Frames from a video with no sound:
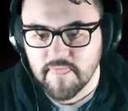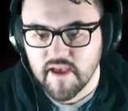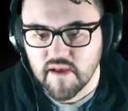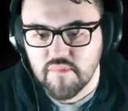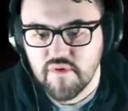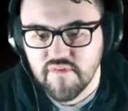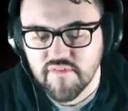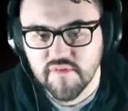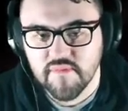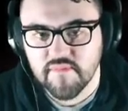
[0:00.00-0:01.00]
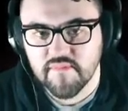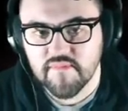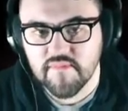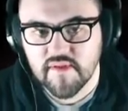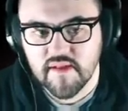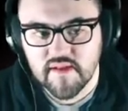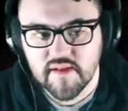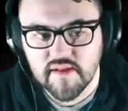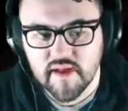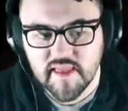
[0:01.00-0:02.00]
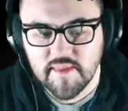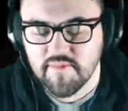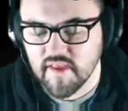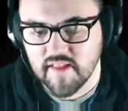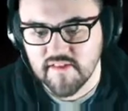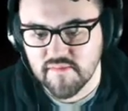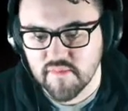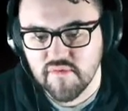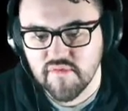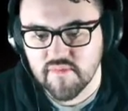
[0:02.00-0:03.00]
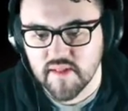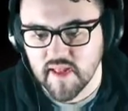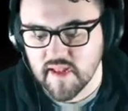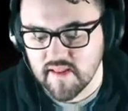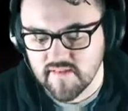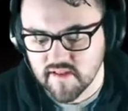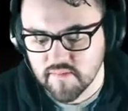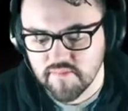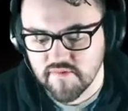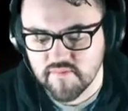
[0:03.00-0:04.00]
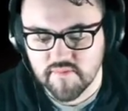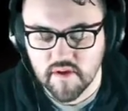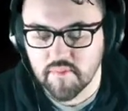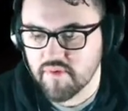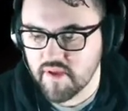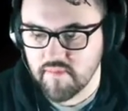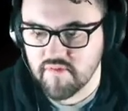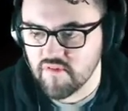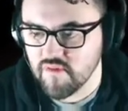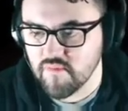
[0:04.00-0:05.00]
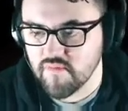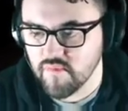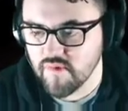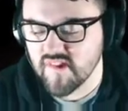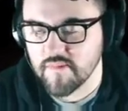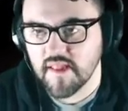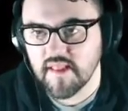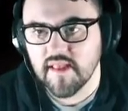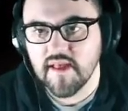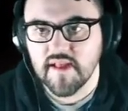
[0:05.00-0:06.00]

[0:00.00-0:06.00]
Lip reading: movie from, I keep saying this, but a movie from the 90s, like just like a pre MCU movie, which, I mean,